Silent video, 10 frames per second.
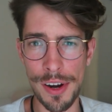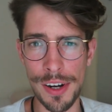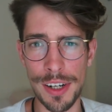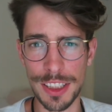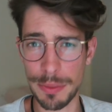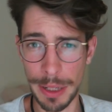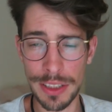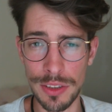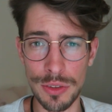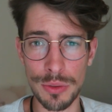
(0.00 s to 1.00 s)

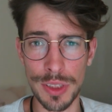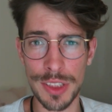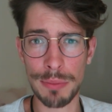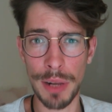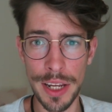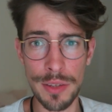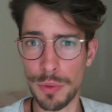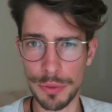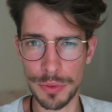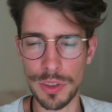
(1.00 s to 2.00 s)
expected to explain
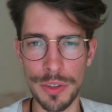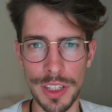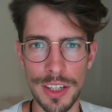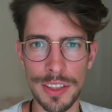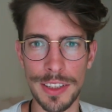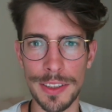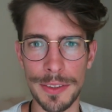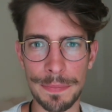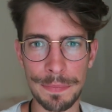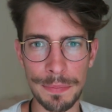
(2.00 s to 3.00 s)
what was going on,
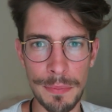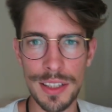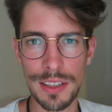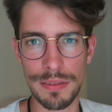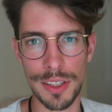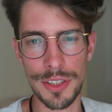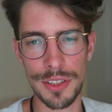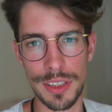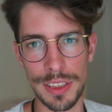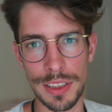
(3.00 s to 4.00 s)
and
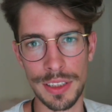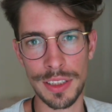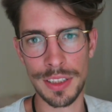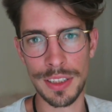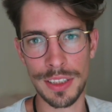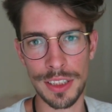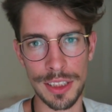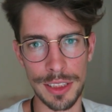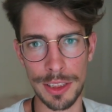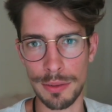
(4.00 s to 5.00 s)
eventually
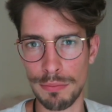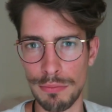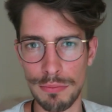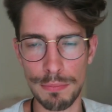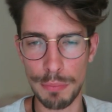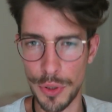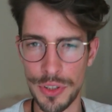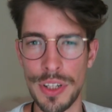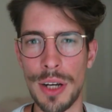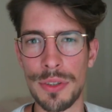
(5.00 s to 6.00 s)
he
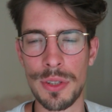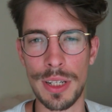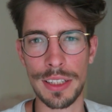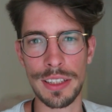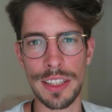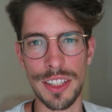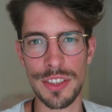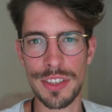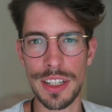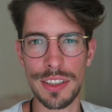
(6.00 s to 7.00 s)
bursted out slightly and
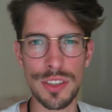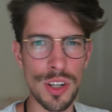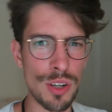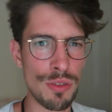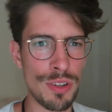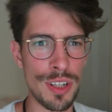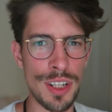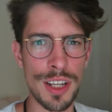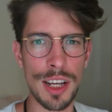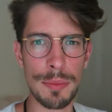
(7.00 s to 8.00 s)
he said, you know,
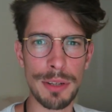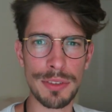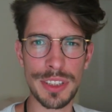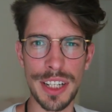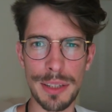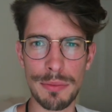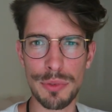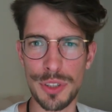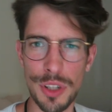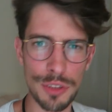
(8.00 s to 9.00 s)
I'm never getting
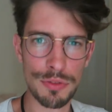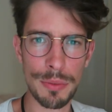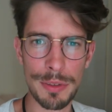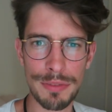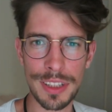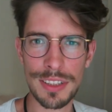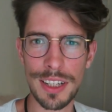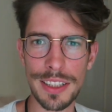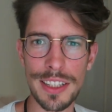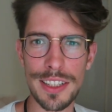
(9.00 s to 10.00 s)
results from events
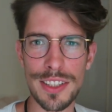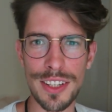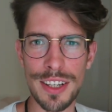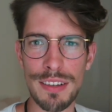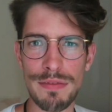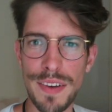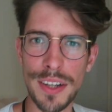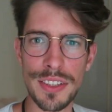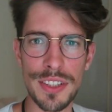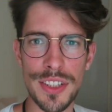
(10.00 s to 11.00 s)
like this,
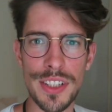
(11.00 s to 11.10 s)
fuck this